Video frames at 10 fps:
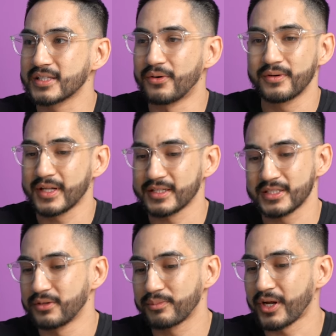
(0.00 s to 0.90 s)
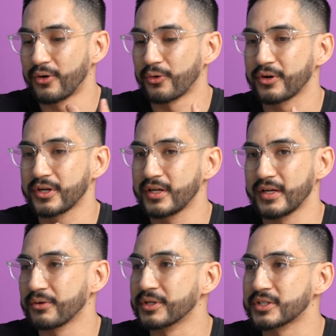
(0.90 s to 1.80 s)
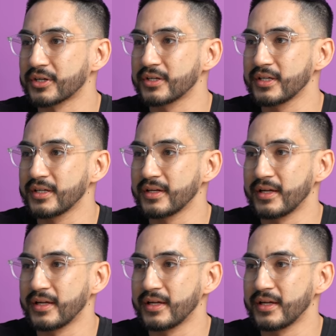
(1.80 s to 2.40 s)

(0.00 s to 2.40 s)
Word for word: someone like, someone probably ordered it and returned it,